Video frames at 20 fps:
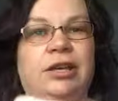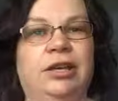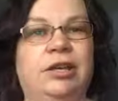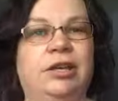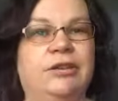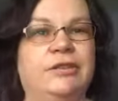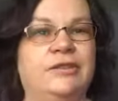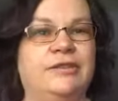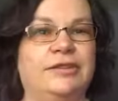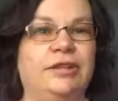
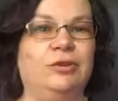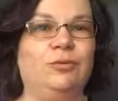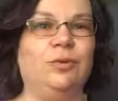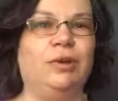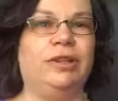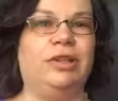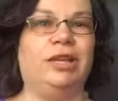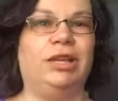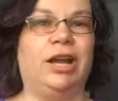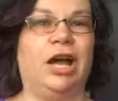sit
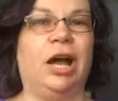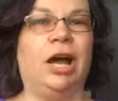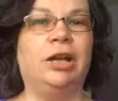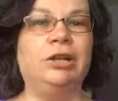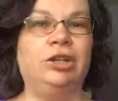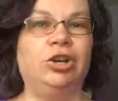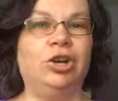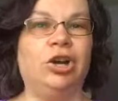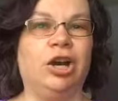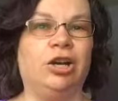with it
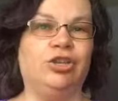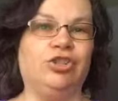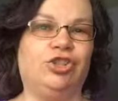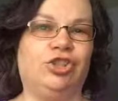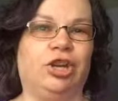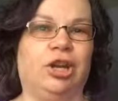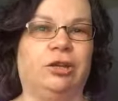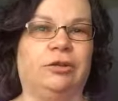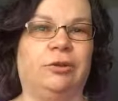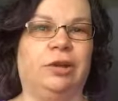on your heart
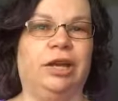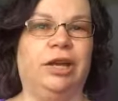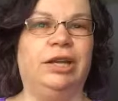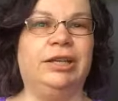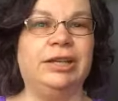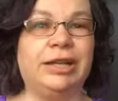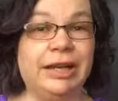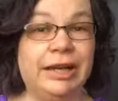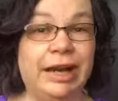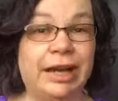chakra
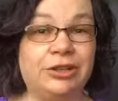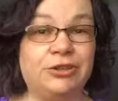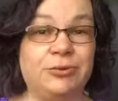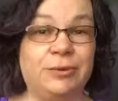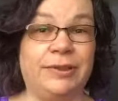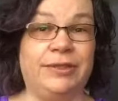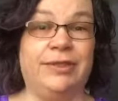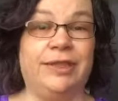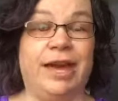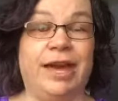and connect
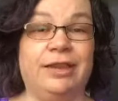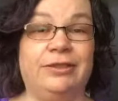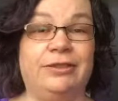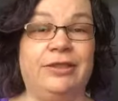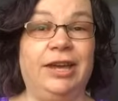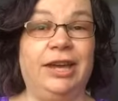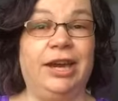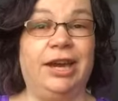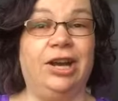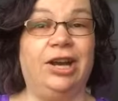with that
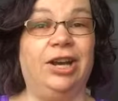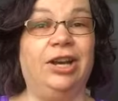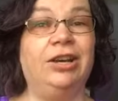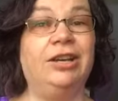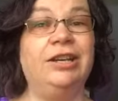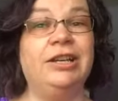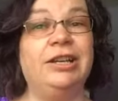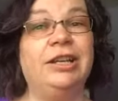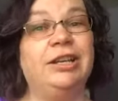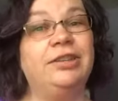there